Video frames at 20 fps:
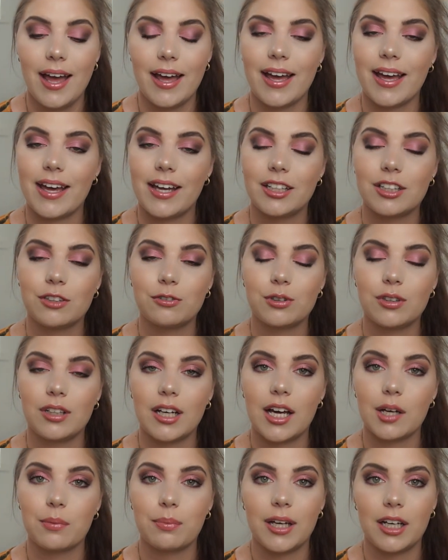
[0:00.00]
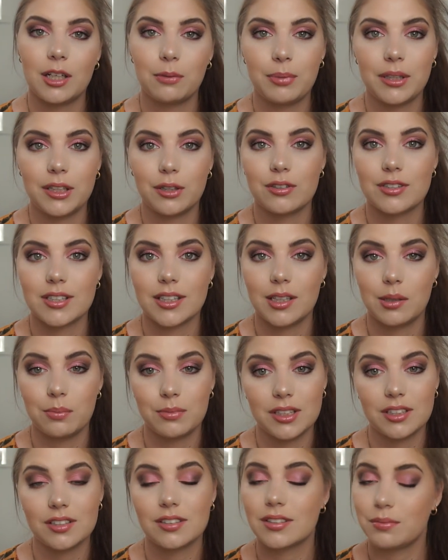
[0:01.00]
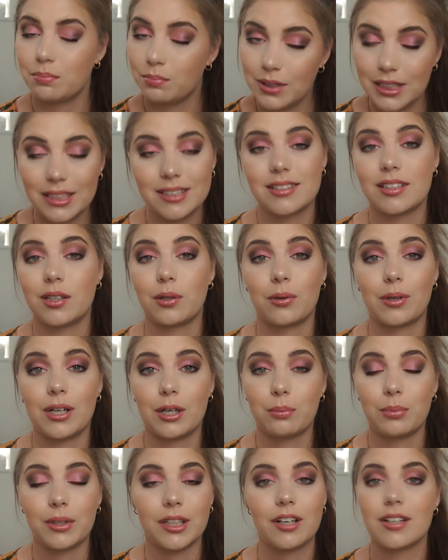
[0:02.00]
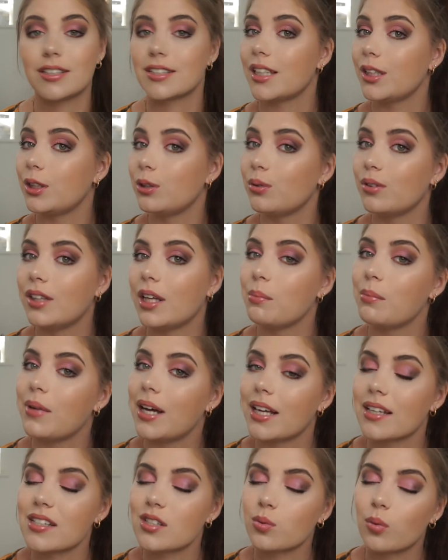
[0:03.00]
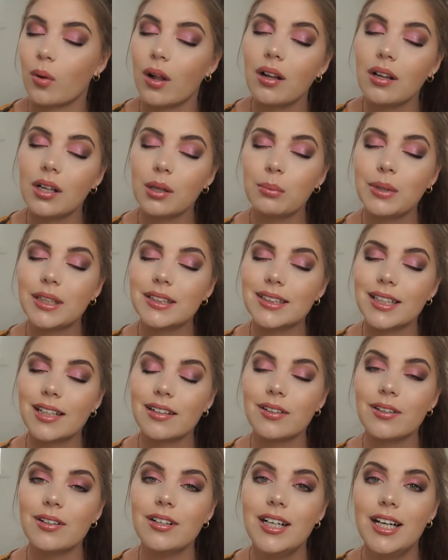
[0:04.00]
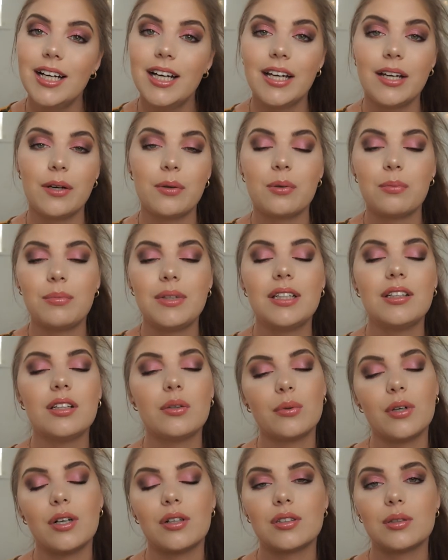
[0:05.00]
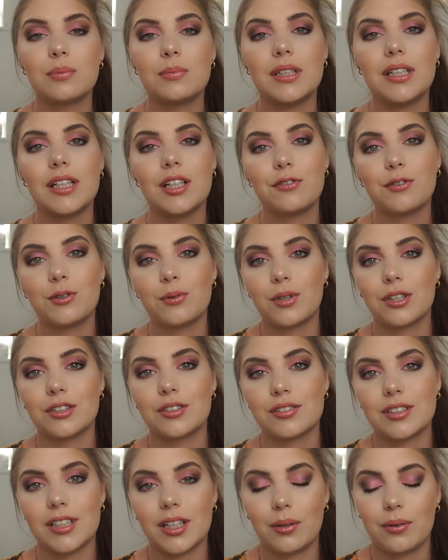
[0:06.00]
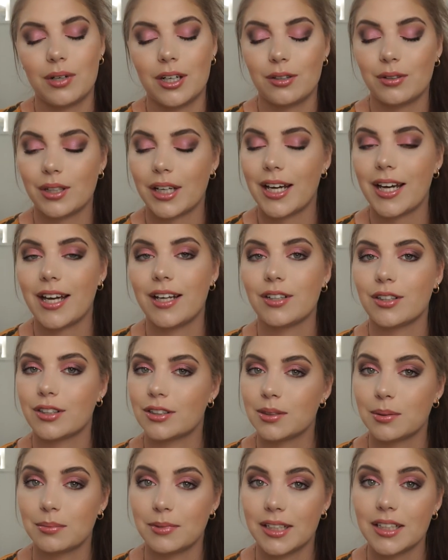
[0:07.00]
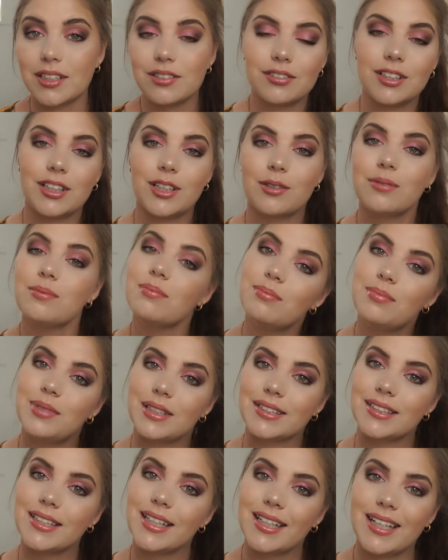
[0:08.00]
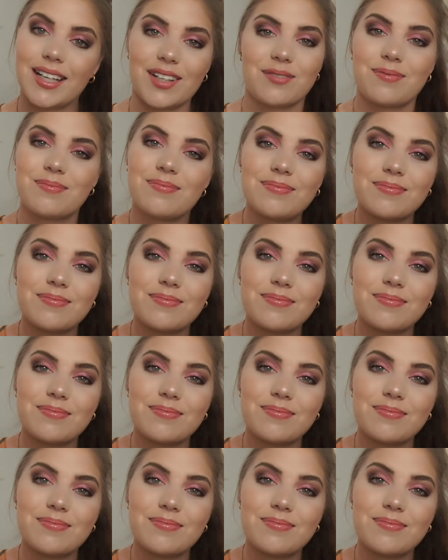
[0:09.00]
And if you like Palette Bingos and empties, please stick around because I do them as well on my channel. It would mean the world to me if you want to stick around. And until my next video, please take care.